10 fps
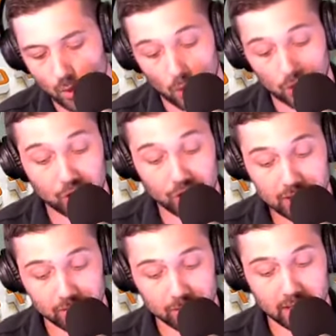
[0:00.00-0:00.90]
Or it
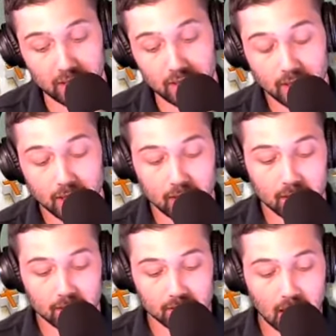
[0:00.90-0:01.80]
could even be
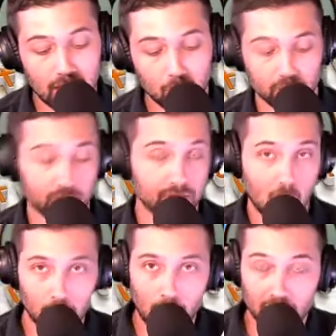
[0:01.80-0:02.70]
the guy that we're going to
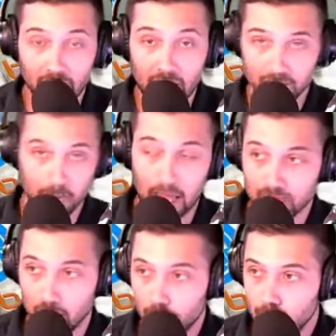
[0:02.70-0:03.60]
talk about in the next
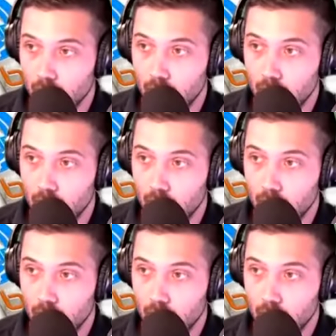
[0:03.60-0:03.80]
matchup,